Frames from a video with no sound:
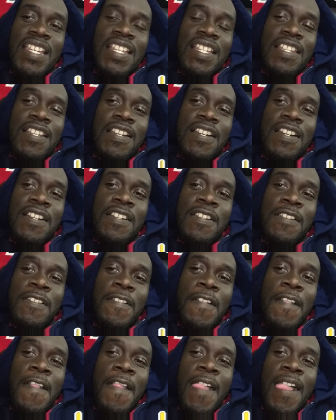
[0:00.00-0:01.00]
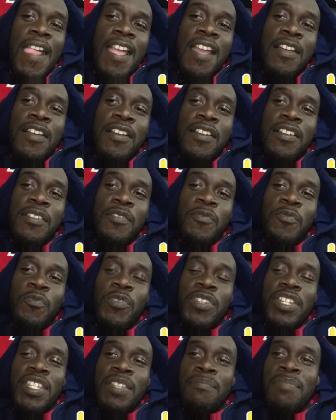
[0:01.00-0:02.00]
and
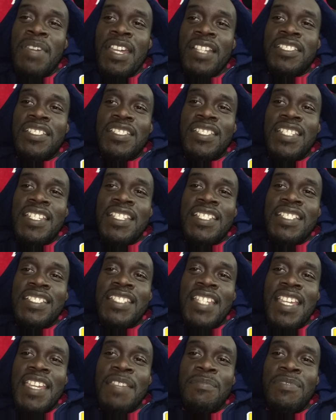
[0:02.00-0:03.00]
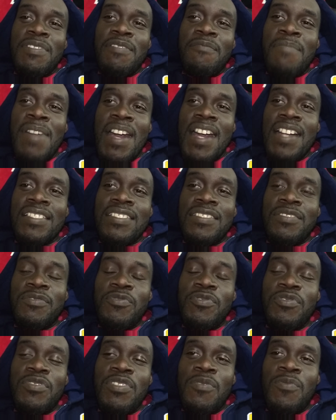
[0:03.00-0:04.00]
we'll get back to the entertainment of
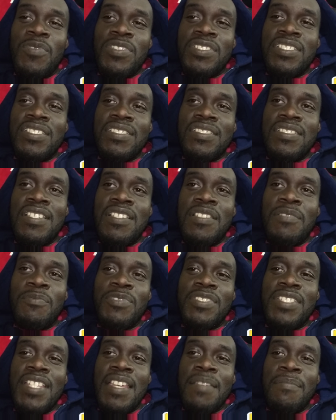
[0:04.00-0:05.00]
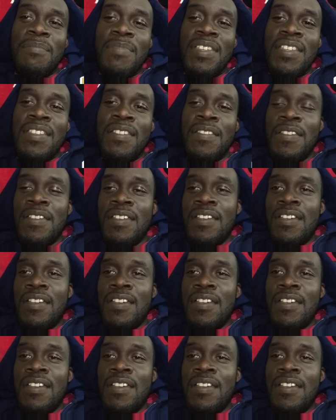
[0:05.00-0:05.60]
boxing, you know, once he's done with that, man.